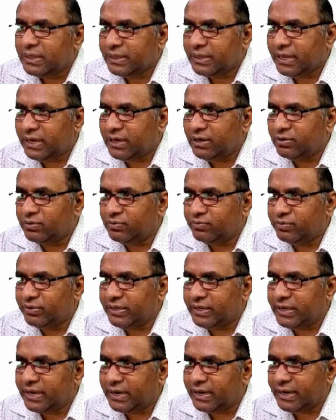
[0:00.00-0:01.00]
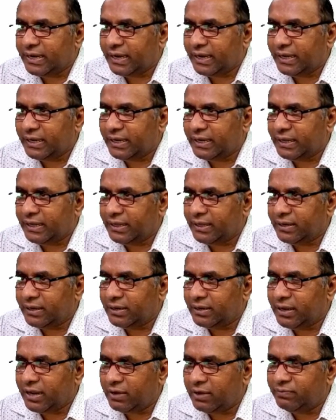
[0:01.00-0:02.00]
Then we are taking
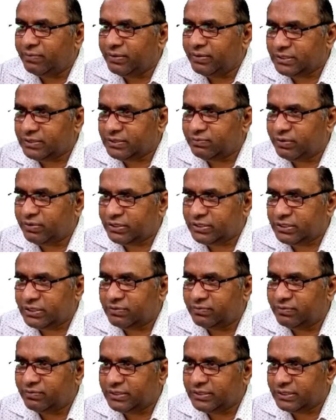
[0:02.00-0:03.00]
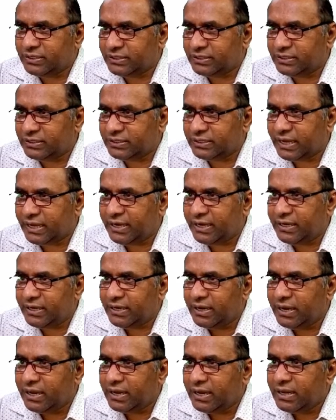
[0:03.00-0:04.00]
here f is a function which is
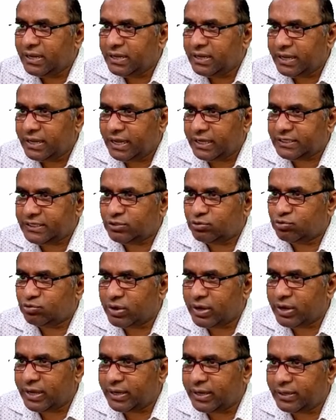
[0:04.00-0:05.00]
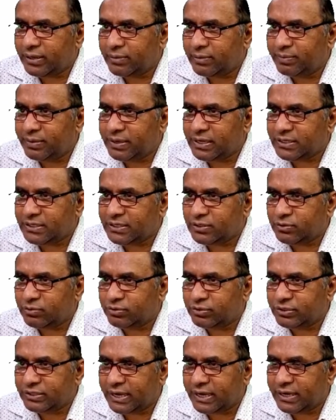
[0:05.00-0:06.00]
sine x square plus
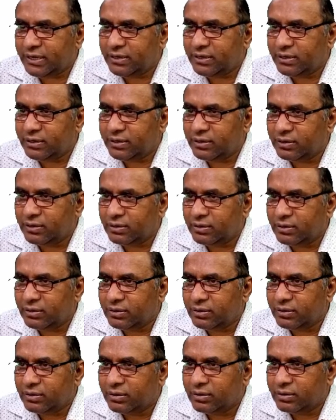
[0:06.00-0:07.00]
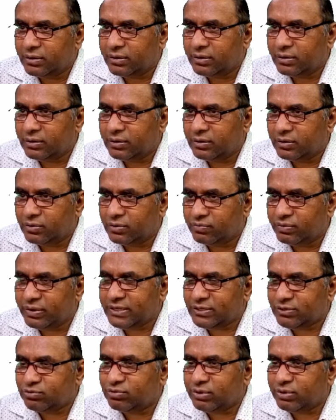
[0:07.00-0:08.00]
cosine
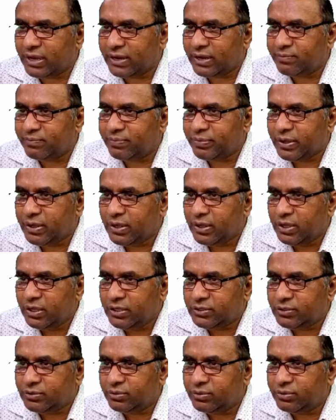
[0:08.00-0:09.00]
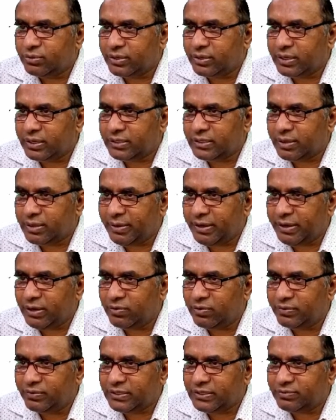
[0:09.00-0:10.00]
y square. So the
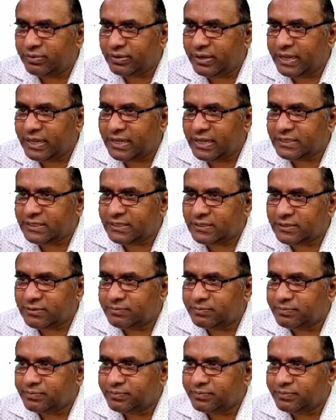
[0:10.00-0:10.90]
meaning of this one is